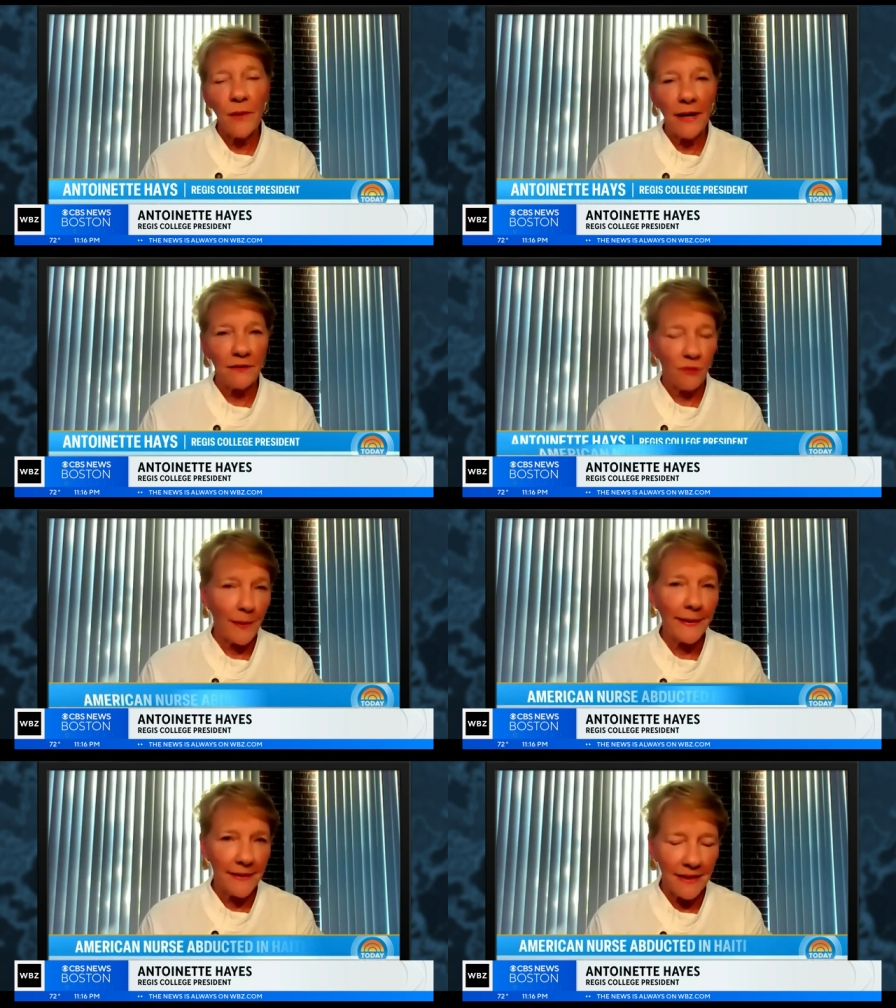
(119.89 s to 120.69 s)
who
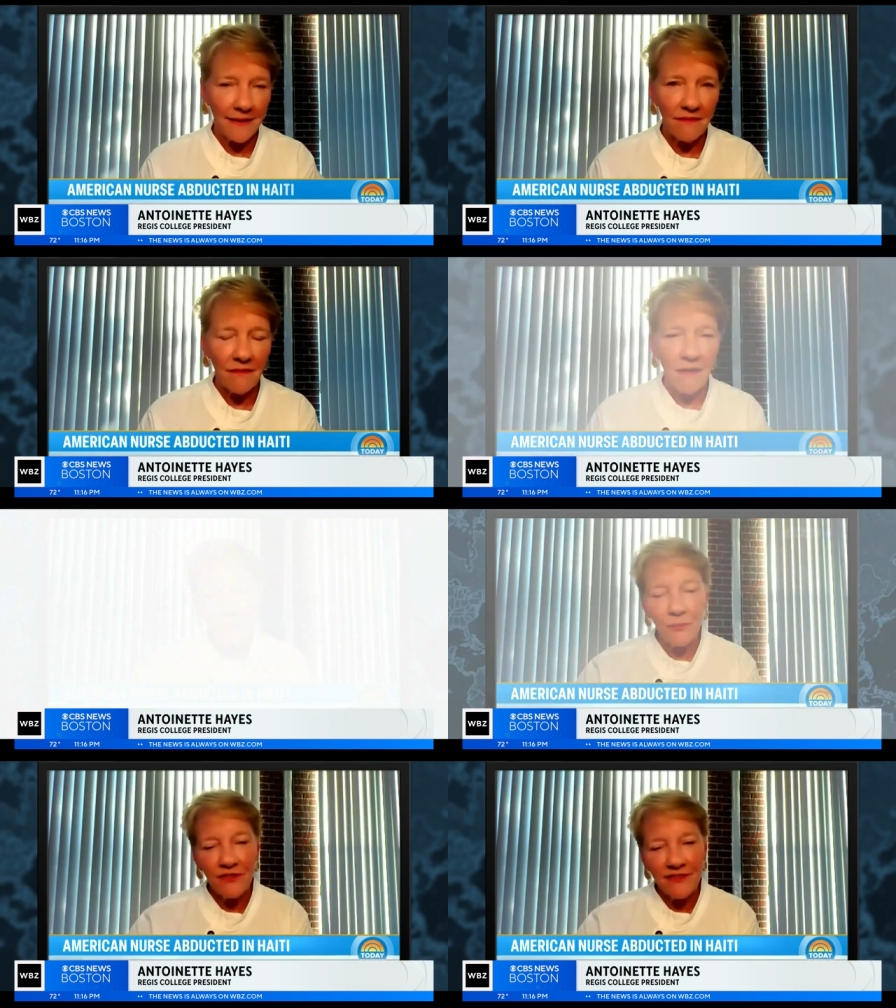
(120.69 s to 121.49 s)
had great
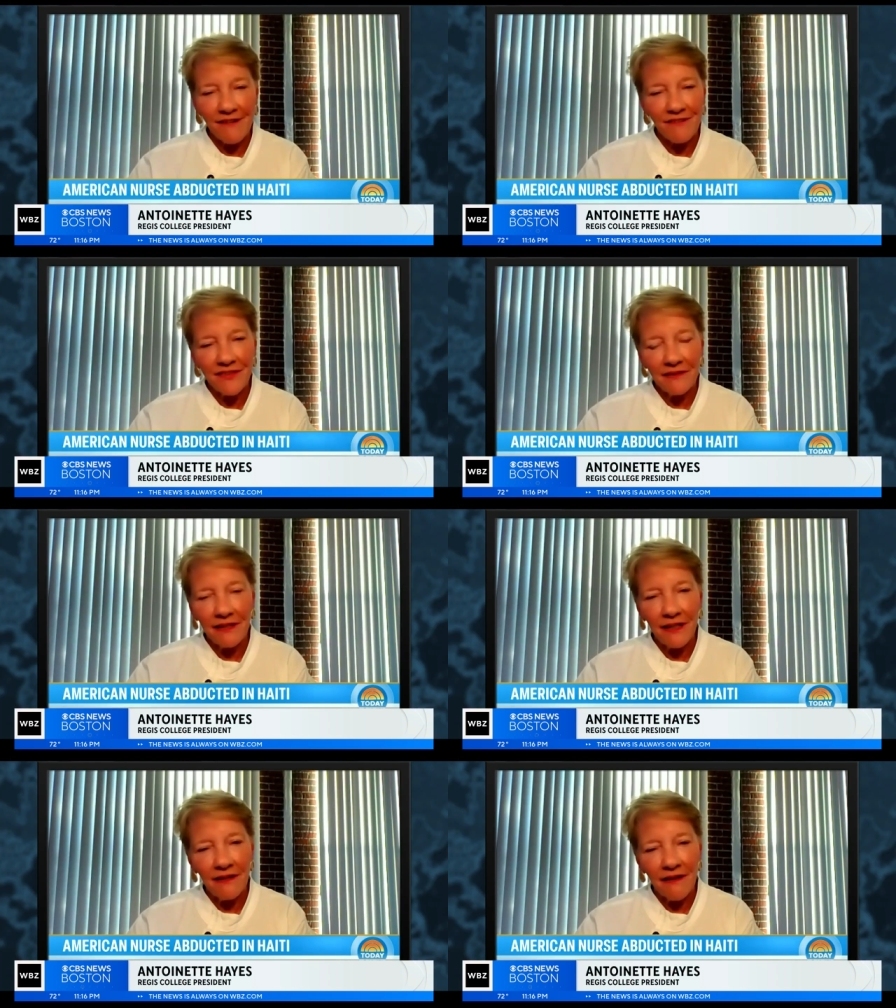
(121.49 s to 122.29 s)
need. She was
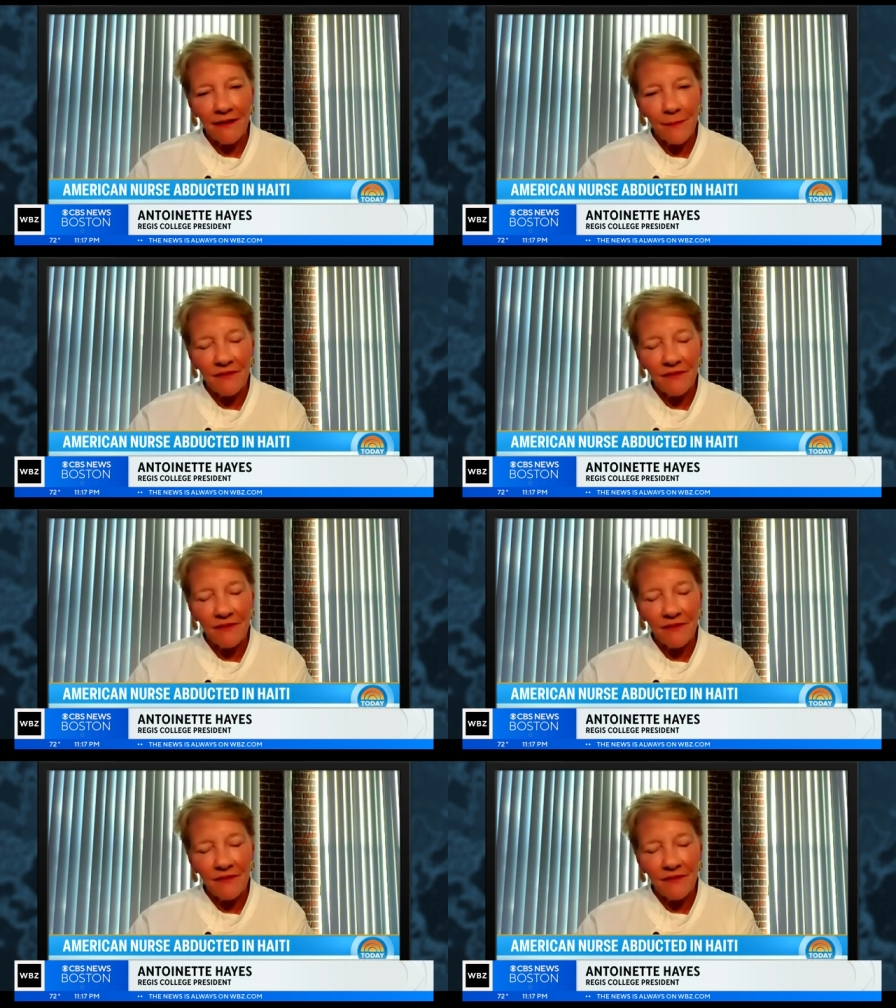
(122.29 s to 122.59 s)
definitely